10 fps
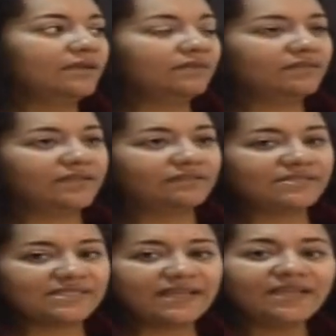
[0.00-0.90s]
The
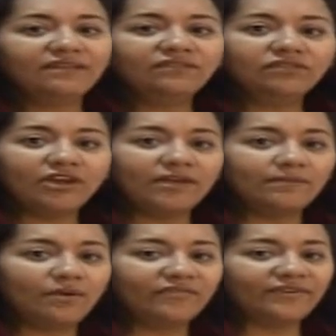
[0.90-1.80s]
second type
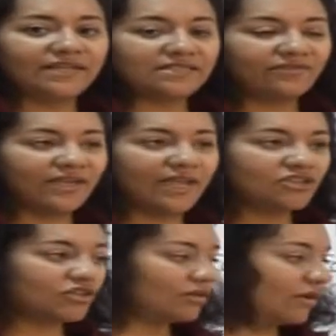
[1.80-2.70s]
of
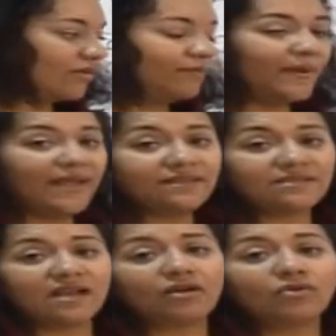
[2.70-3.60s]
classification of plants
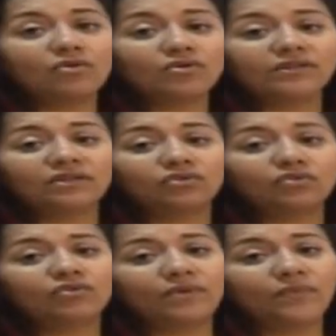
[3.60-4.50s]
according
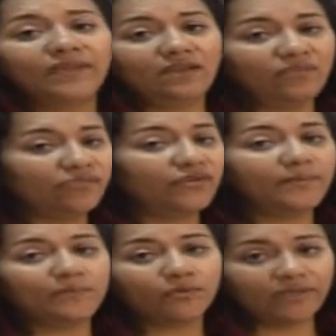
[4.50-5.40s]
to the way of
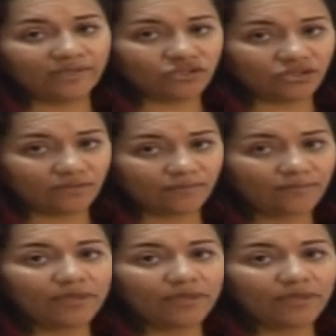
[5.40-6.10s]
reproduction.